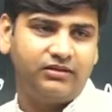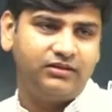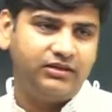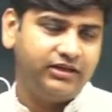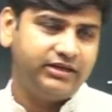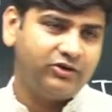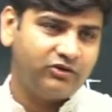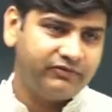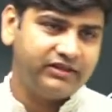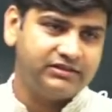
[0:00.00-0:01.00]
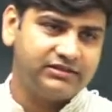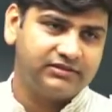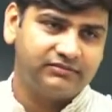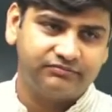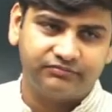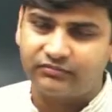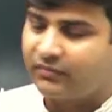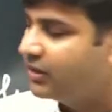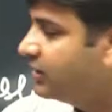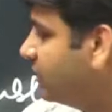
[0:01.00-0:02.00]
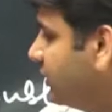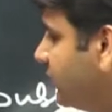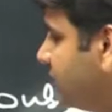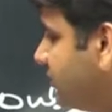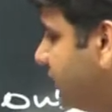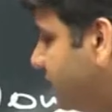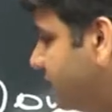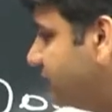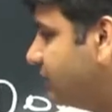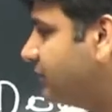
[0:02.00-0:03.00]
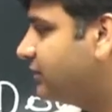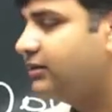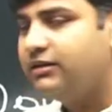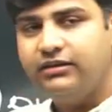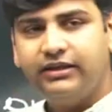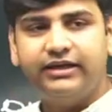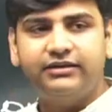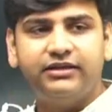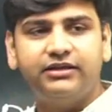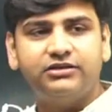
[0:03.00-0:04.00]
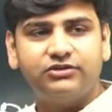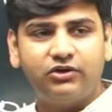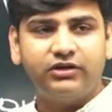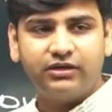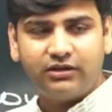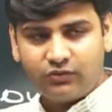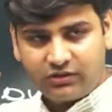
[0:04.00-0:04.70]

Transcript: in an offense, still that thing is not allowed.